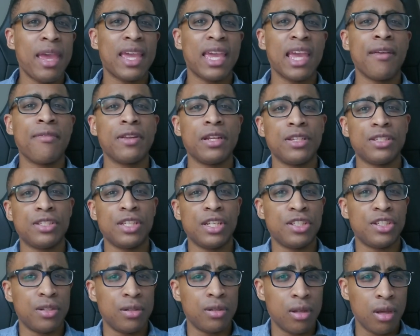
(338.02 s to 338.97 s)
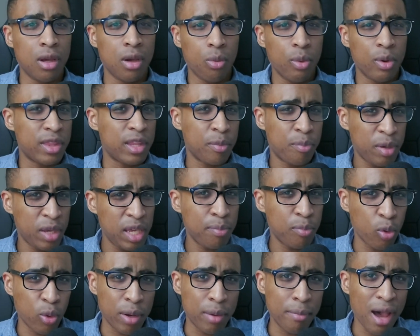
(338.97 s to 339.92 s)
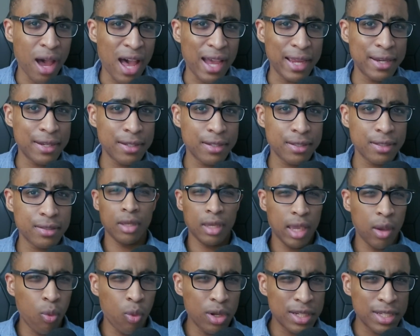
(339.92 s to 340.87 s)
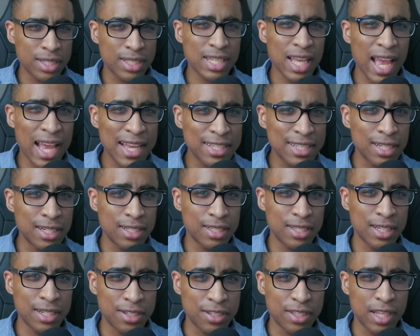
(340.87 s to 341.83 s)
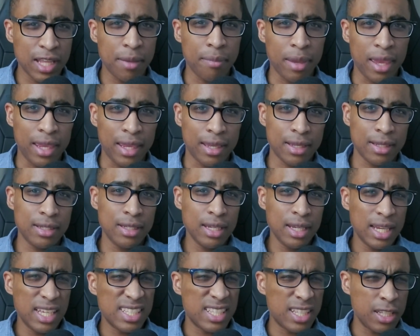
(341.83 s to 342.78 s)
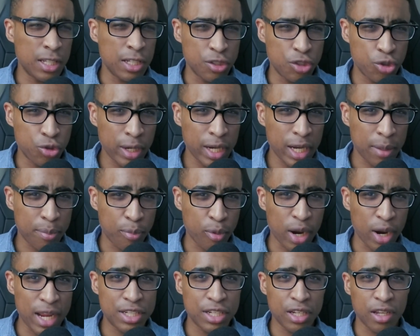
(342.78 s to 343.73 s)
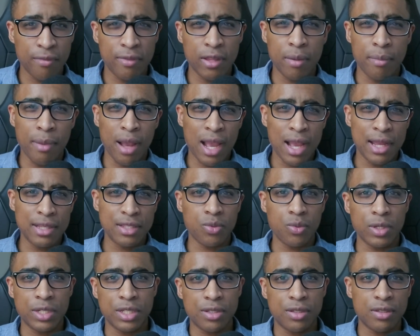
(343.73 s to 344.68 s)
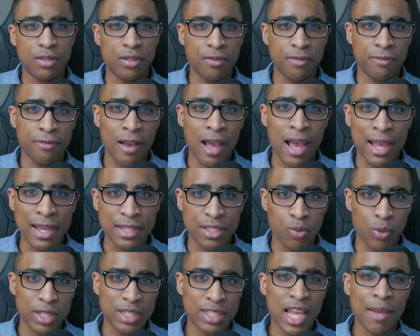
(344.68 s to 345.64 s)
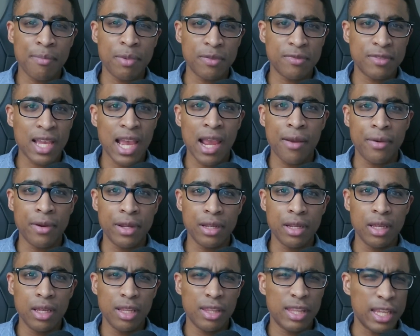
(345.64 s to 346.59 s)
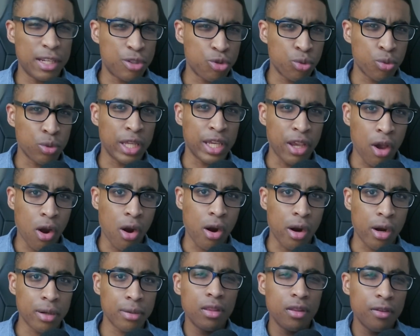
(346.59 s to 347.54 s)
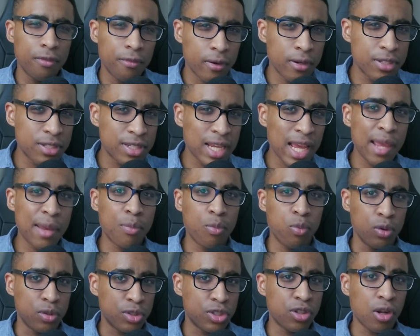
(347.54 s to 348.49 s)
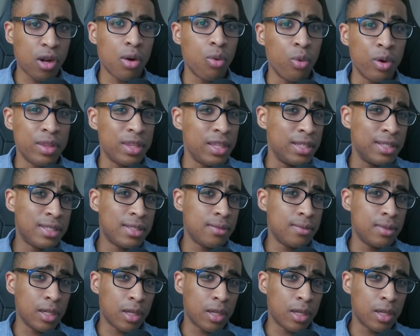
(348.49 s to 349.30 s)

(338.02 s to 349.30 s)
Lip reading: every decision with their people in mind. And what decides the decisions they make is the dendritic branching of their minds, which defines what type of tyrant they truly are. The first type we'll start with is the